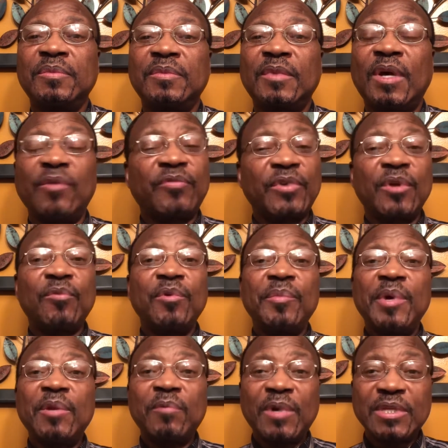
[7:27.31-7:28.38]
And for the
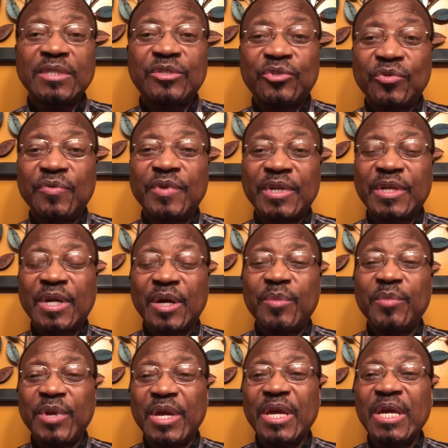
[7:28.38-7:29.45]
women, once children
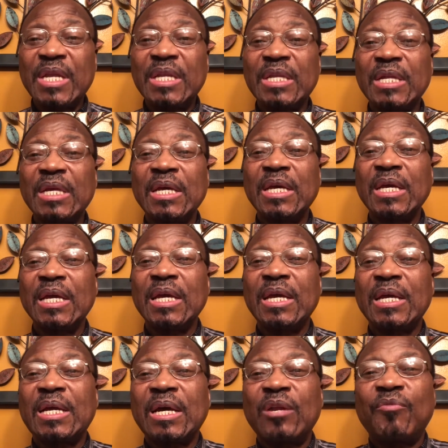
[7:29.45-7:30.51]
come in, it
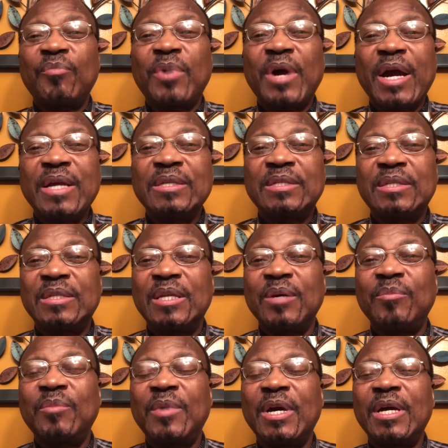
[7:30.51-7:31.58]
kind of binds
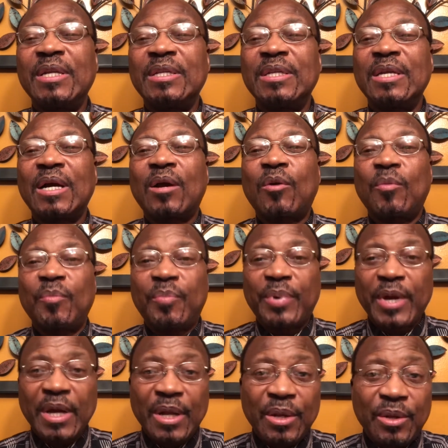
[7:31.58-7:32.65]
them and they are
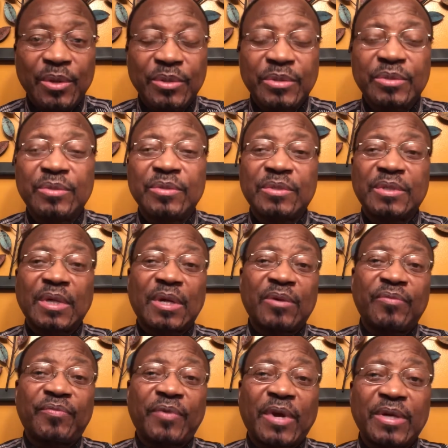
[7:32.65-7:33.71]
compelled to
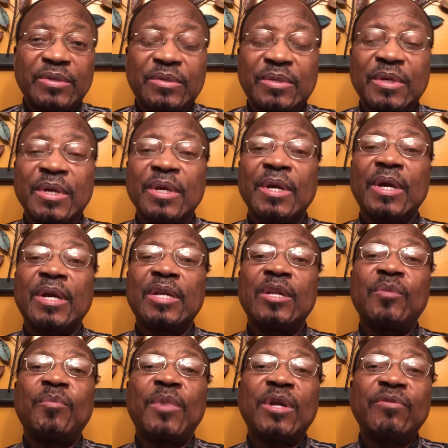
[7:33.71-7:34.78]
sacrifice and the
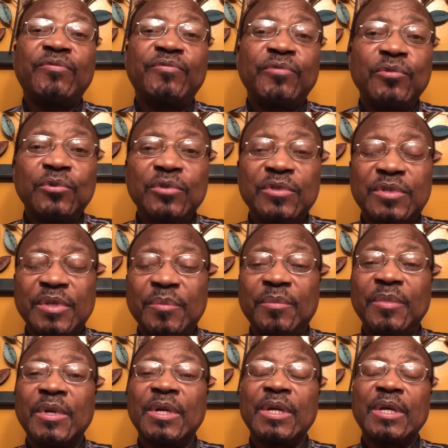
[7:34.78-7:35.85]
man fools them
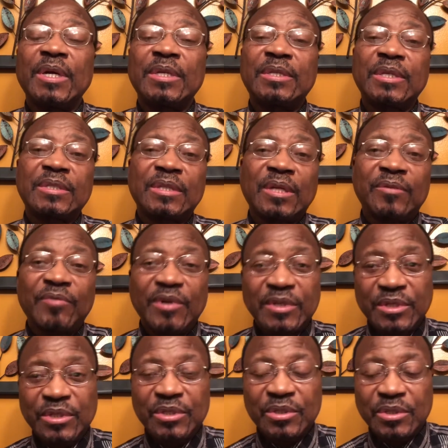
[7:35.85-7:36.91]
and takes
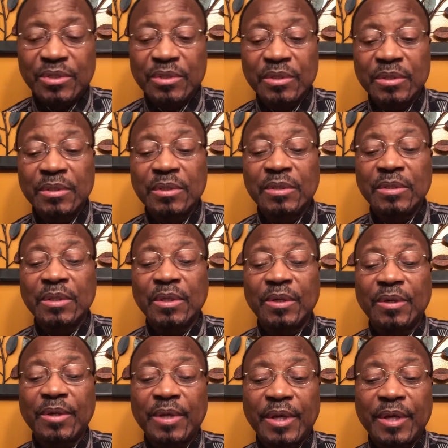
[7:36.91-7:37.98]
advantage.
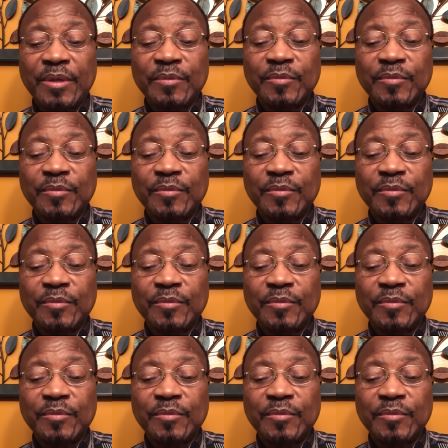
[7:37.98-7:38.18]
Okay?